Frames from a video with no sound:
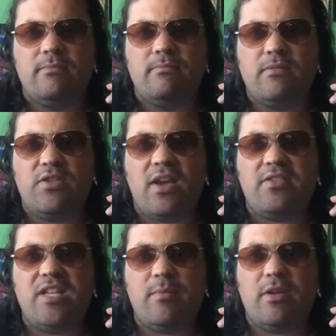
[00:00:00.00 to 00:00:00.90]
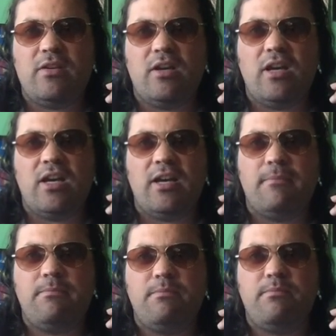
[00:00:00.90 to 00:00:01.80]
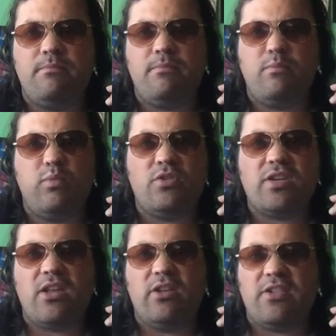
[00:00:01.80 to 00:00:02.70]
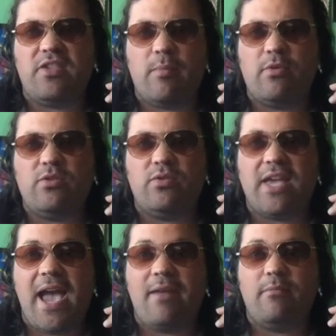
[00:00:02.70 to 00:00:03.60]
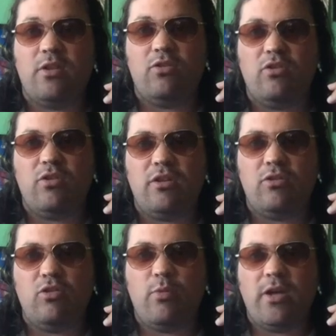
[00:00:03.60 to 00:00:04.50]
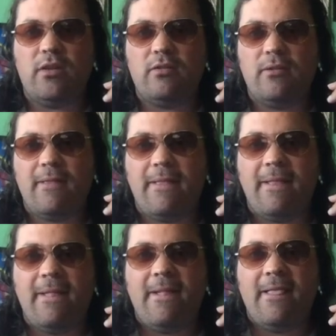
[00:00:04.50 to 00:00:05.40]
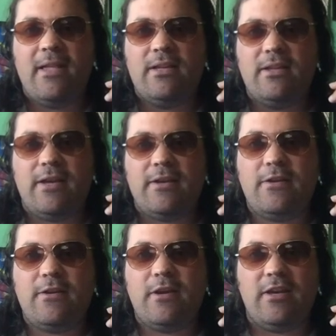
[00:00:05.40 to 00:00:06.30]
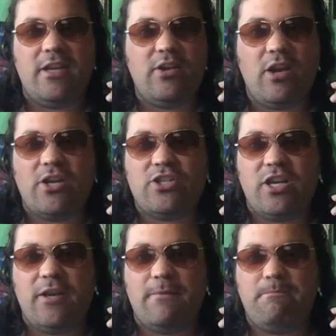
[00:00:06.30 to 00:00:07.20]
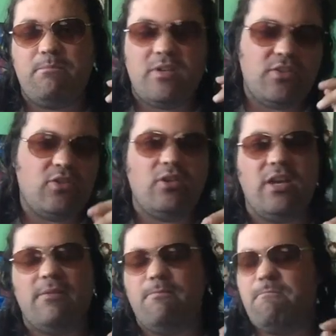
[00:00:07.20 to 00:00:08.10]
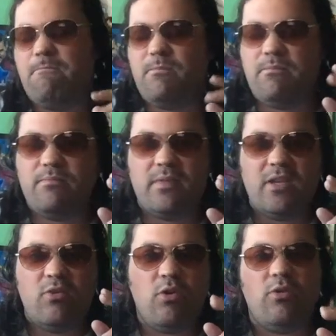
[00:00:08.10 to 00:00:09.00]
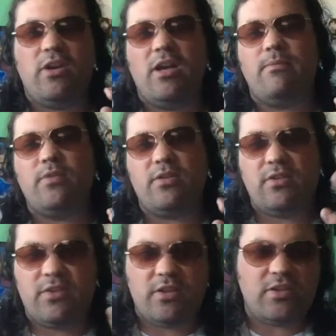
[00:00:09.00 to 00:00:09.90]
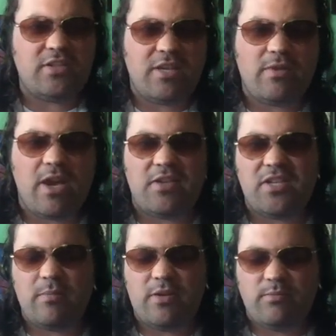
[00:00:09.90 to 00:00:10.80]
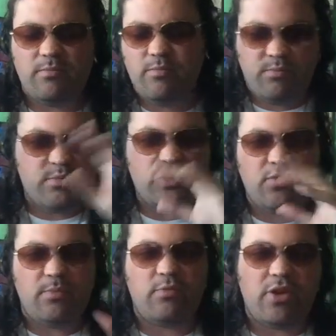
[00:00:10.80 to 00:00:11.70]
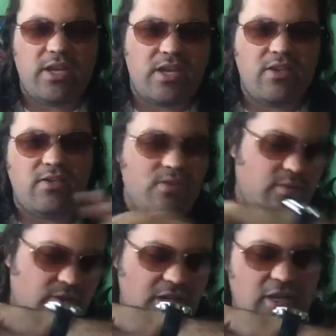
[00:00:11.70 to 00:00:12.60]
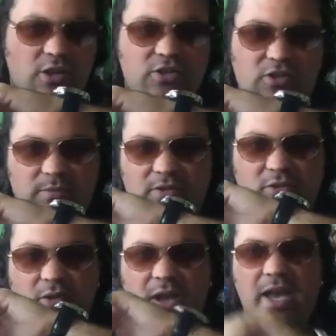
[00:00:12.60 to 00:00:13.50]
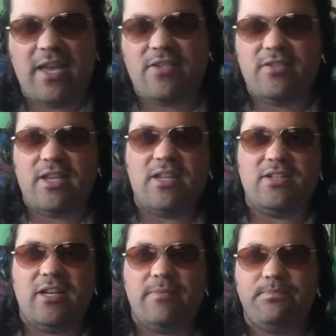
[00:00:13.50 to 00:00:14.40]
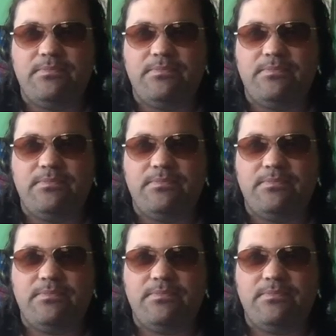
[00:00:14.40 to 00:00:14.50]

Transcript: This ice demon looks kind of like a saber-toothed cat a little bit. Like, Inuyasha gets a... the ice demon shoots a breeze, and Inuyasha's arm gets a little iced, and, so